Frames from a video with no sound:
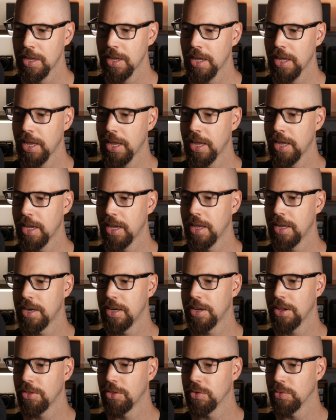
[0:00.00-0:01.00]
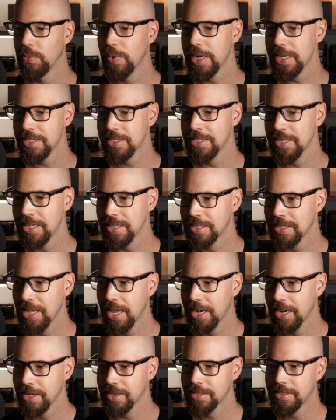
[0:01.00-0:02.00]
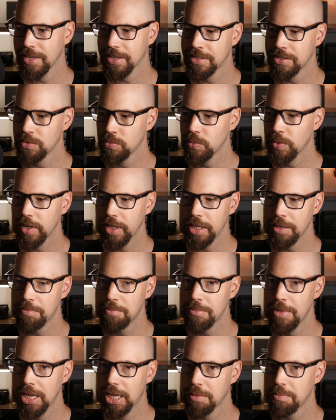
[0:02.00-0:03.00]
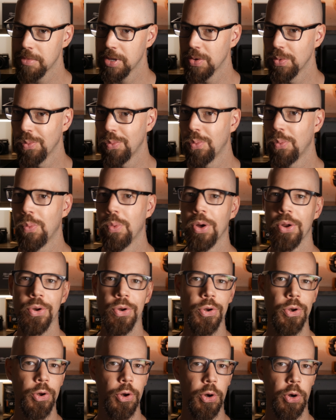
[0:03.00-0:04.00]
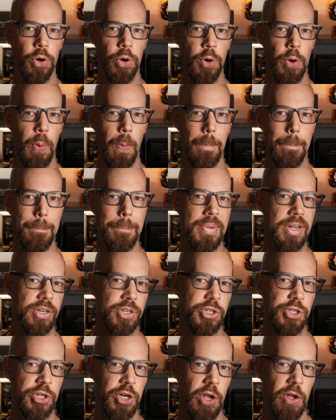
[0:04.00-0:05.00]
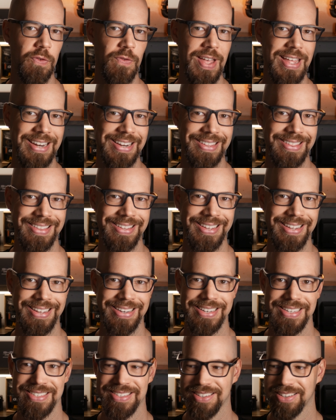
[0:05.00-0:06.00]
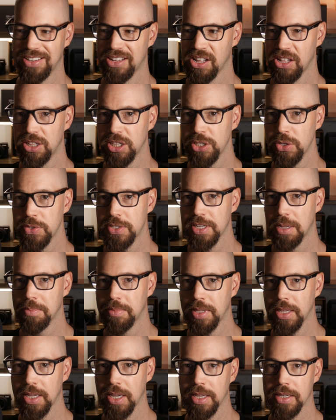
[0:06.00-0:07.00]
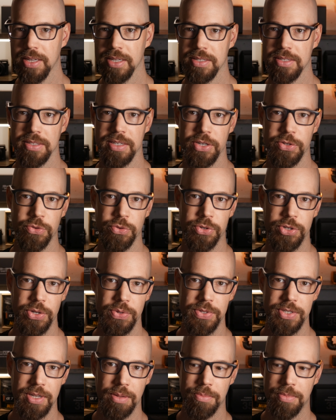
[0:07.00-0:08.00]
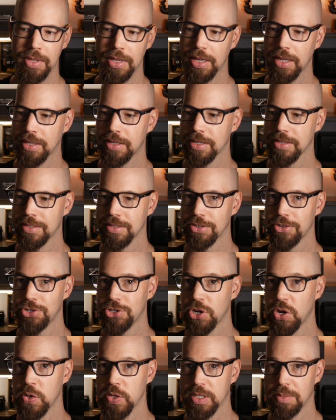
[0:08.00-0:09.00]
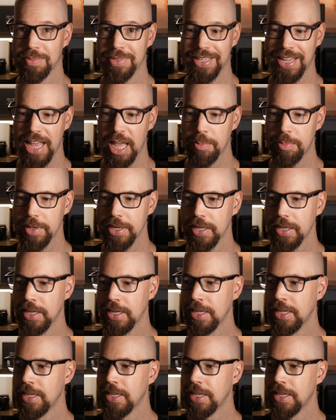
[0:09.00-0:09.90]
And the reason is that it doesn't really make me wonder much of anything. It doesn't conclude something, it doesn't introduce something, it doesn't show something happening.